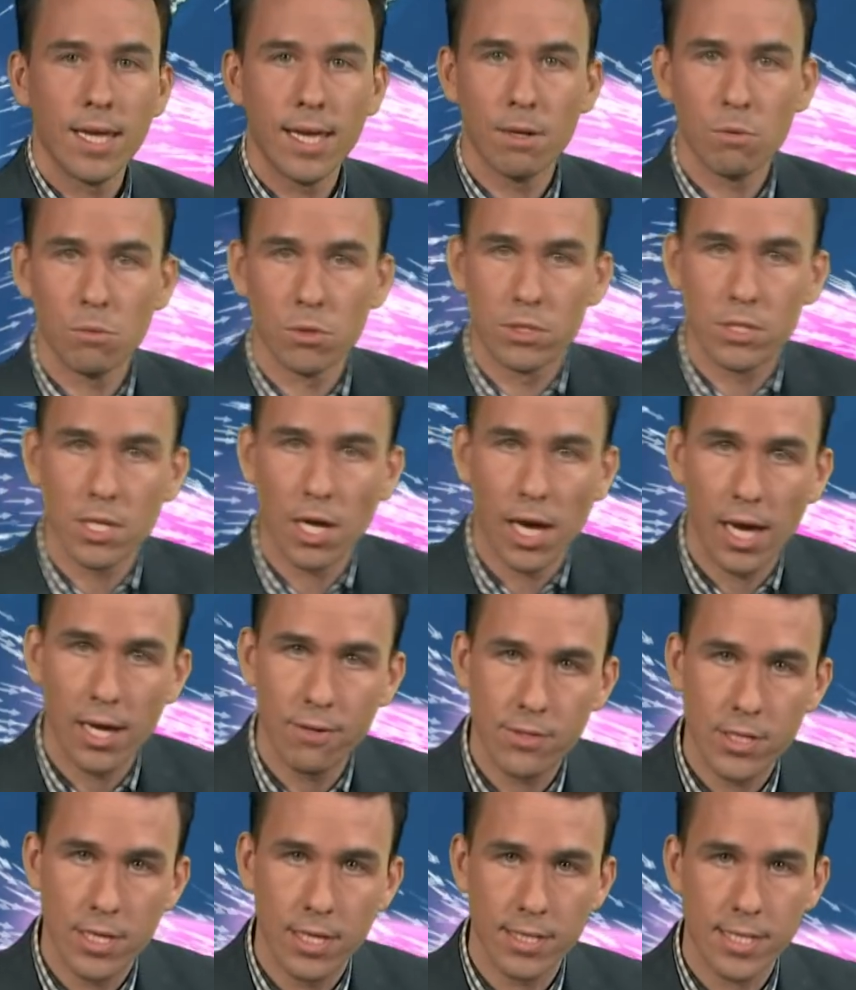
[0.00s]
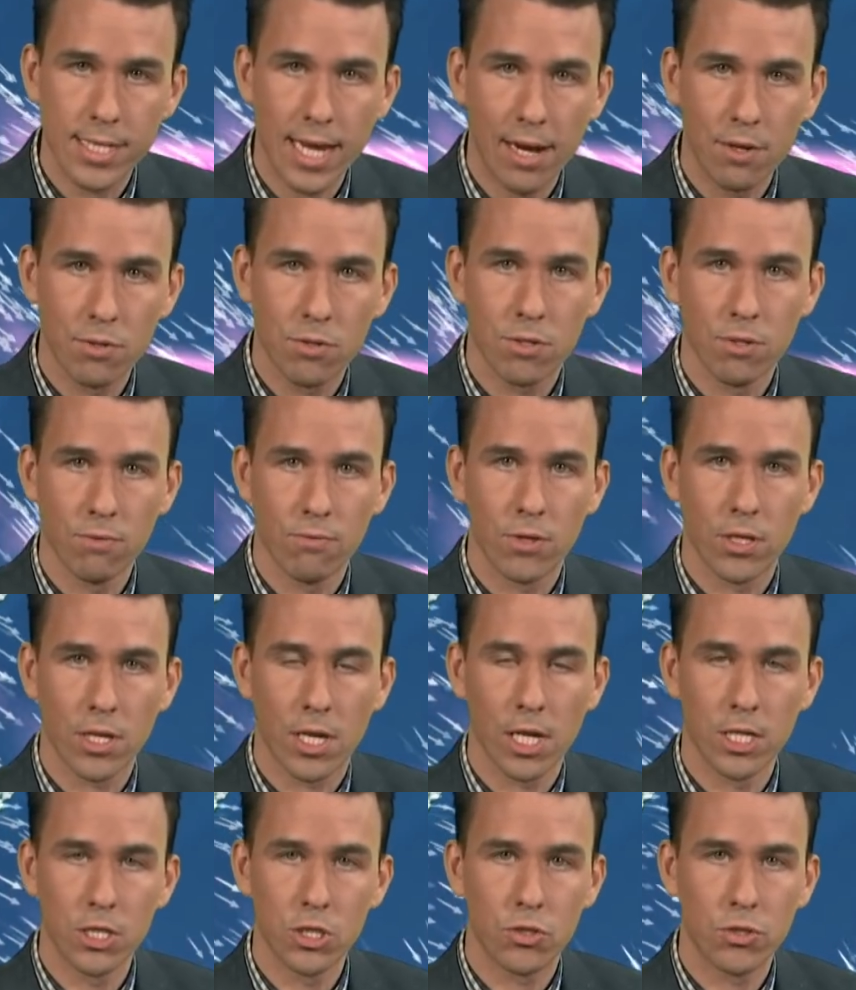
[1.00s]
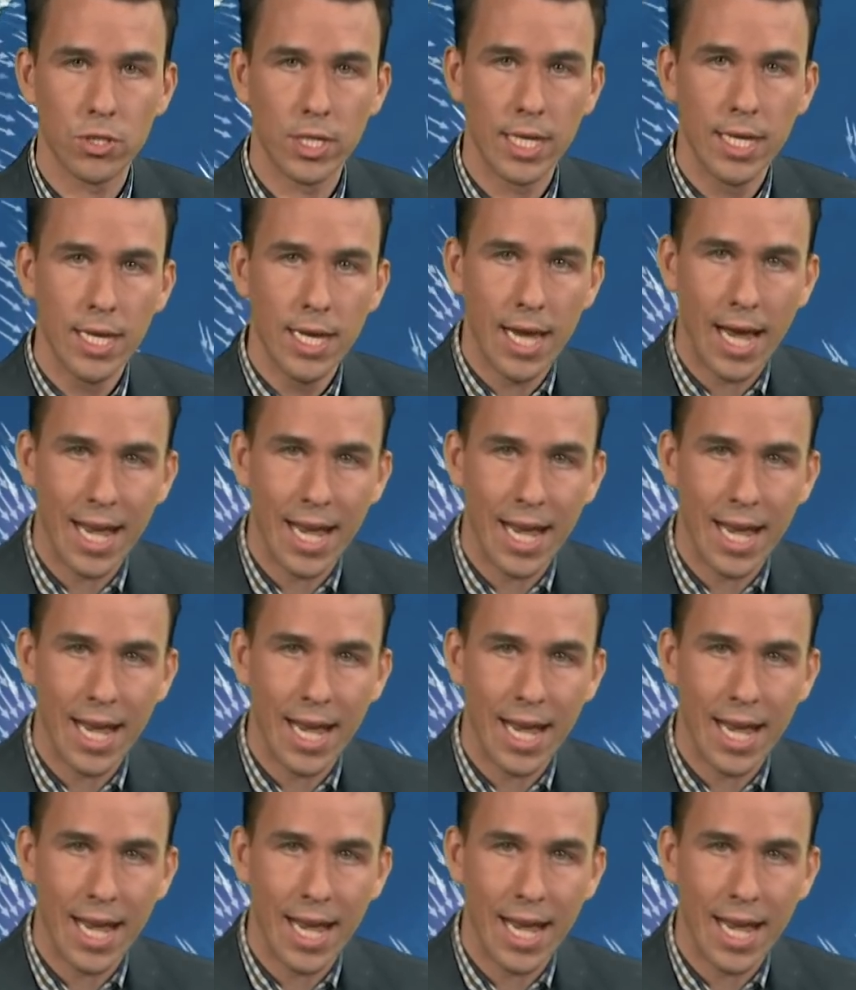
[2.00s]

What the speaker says: it will dive to the south of the country.